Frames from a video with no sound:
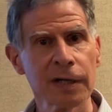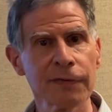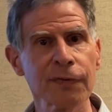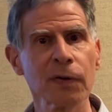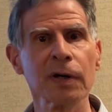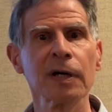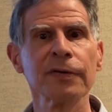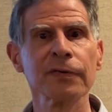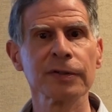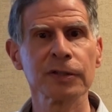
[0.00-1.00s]

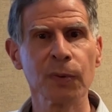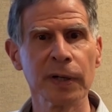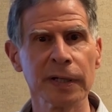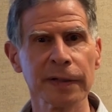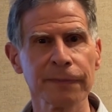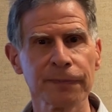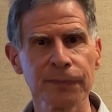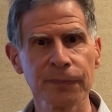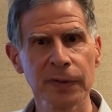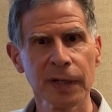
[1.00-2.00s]
420
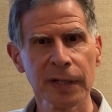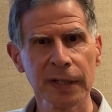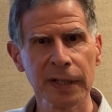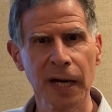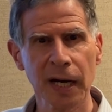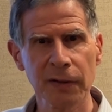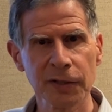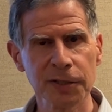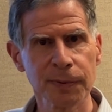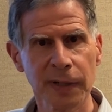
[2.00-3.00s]

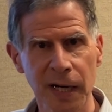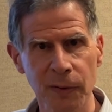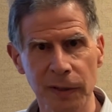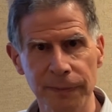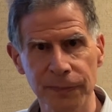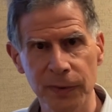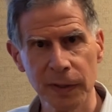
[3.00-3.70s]
calories per hour.